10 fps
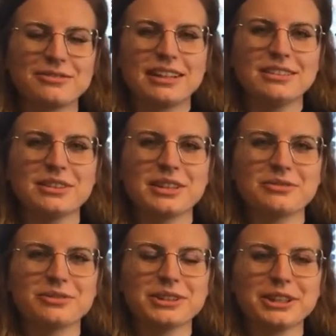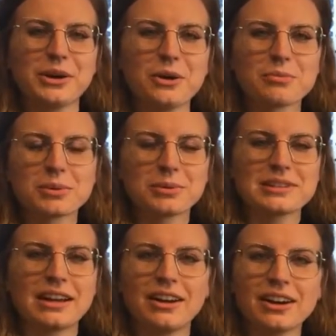I'm looking for hope. Was
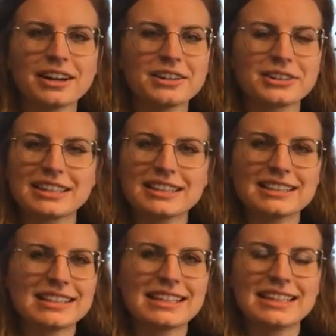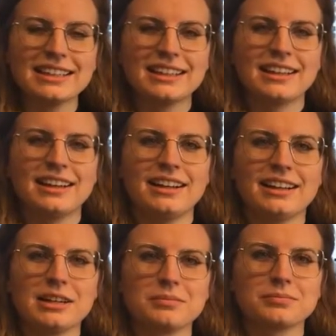it hard or easy?
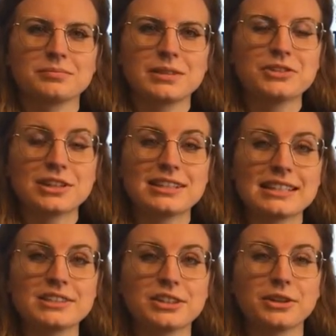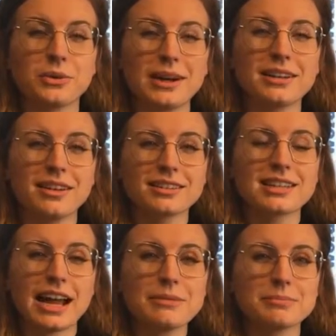Um, Miss um, Justine took quite a long
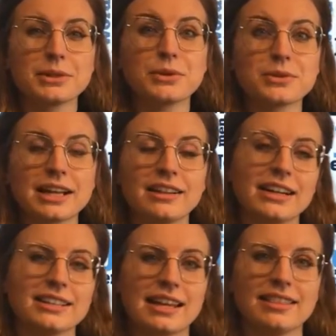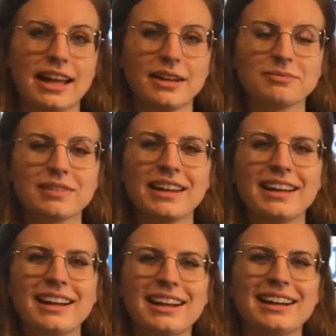time, but don't tell her I said that.
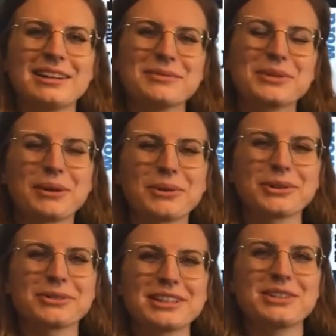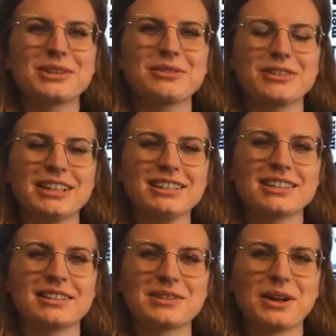Um, so I'm going to read to you a verse,
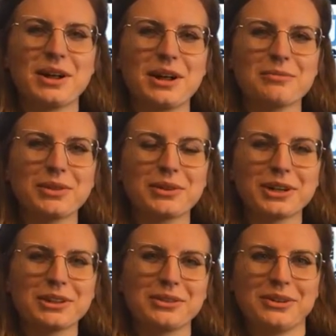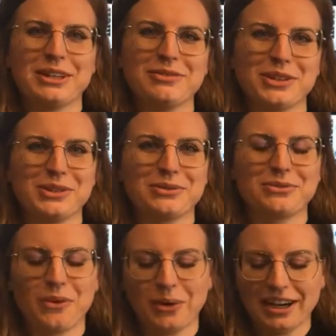Psalm 33 verse
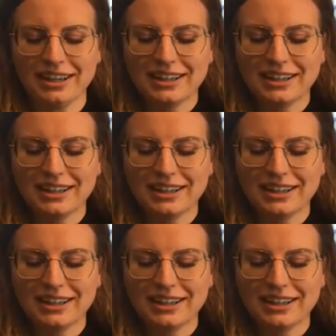4.